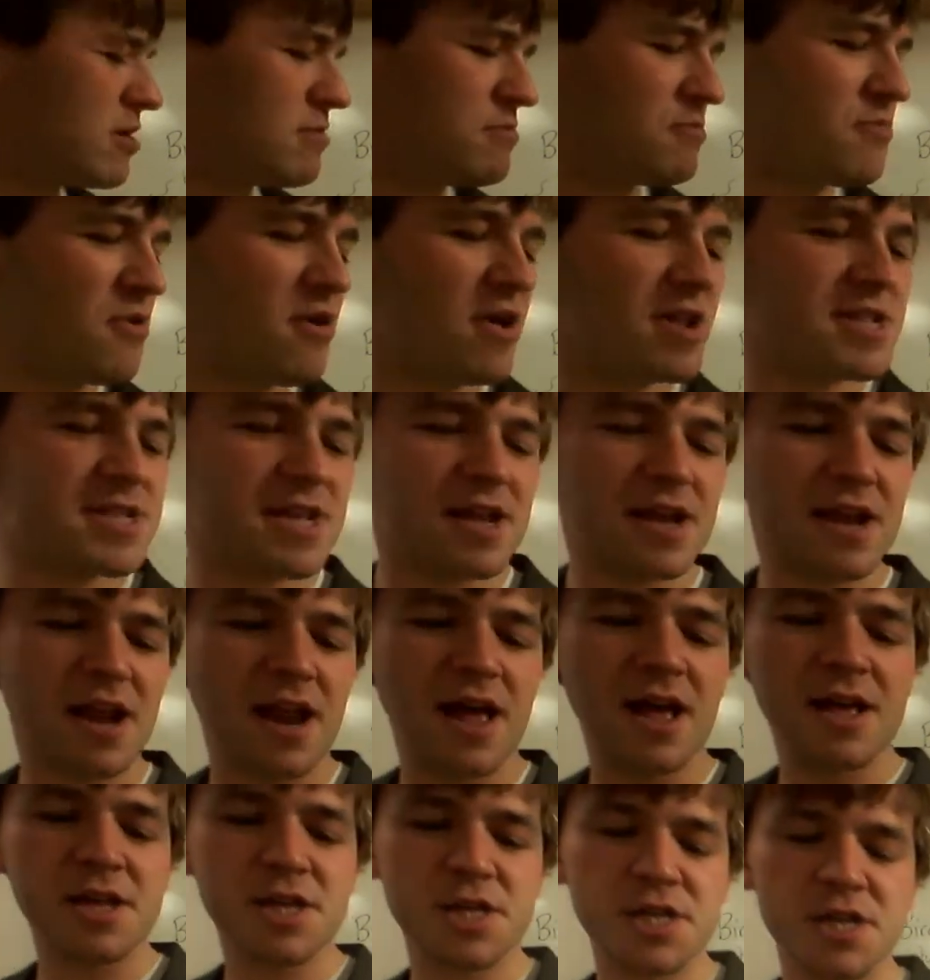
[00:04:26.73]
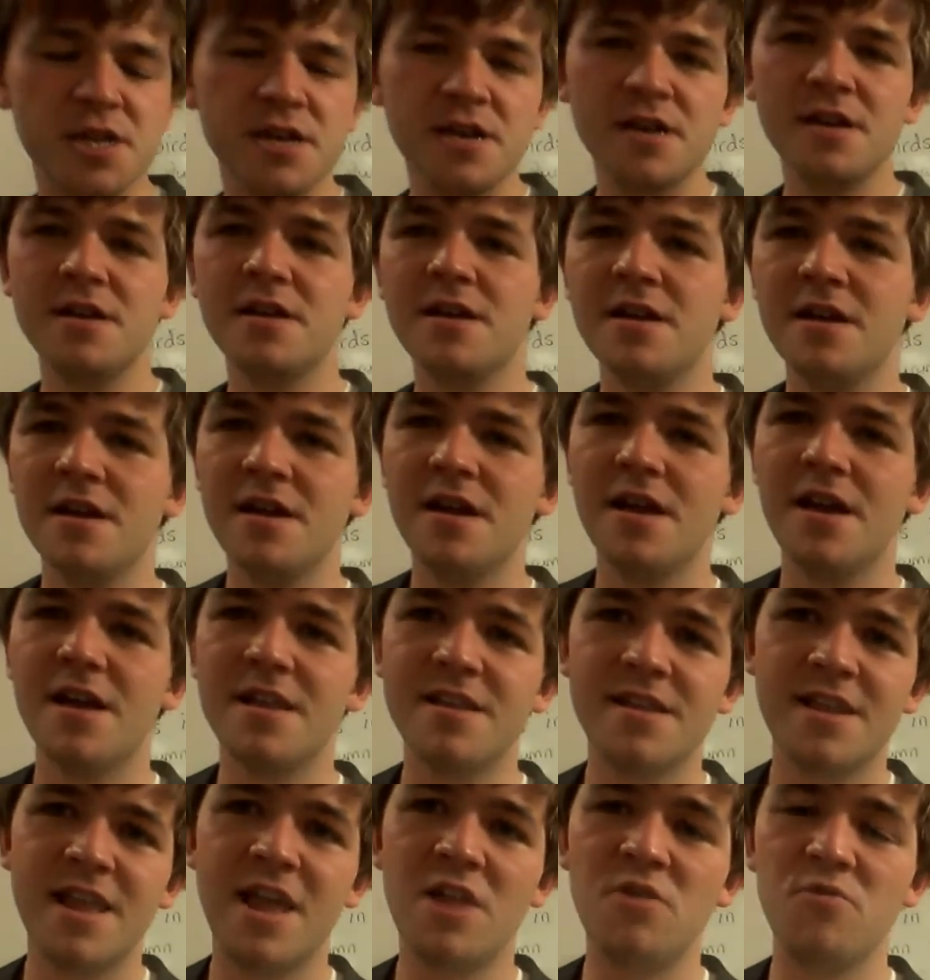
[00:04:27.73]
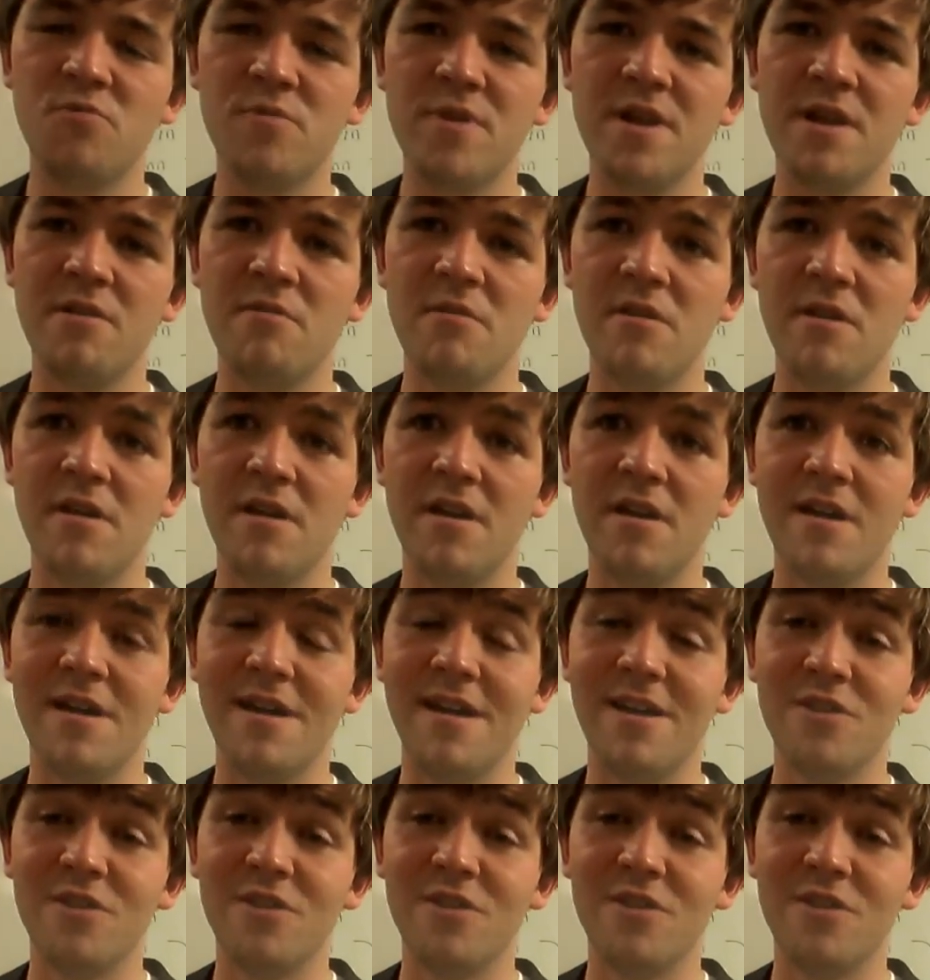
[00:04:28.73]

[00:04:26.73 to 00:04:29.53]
on birds in class, and then we're